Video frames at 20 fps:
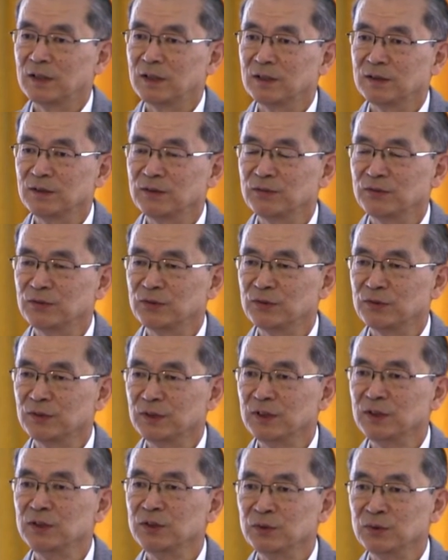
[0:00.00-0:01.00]
left
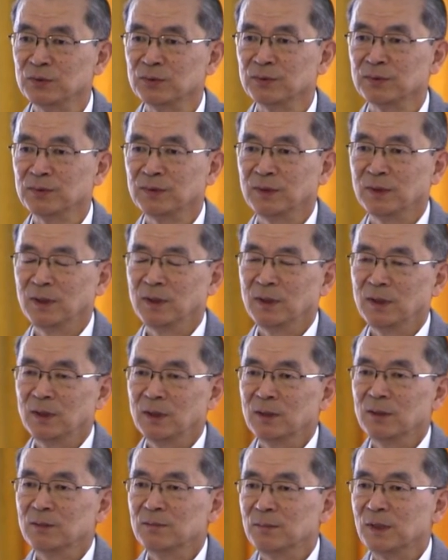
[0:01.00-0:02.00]
EU?
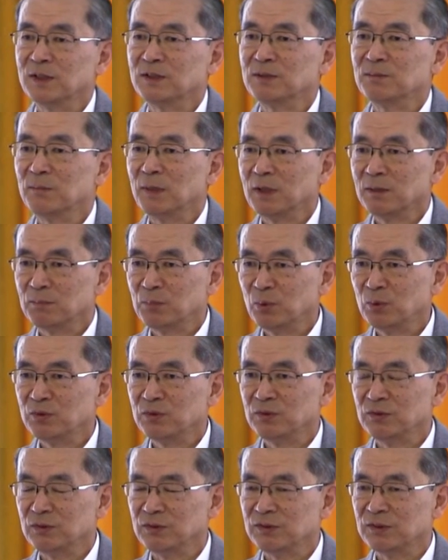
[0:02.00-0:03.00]
But my
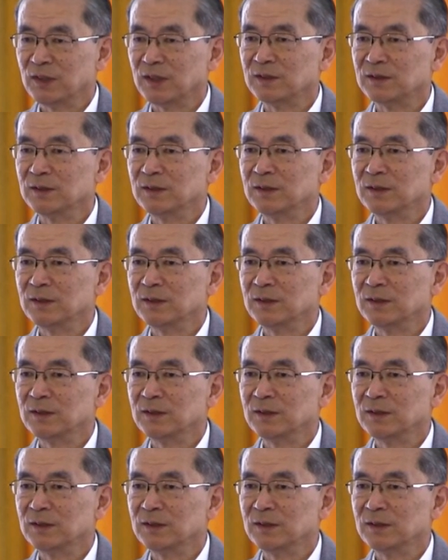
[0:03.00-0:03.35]
point is that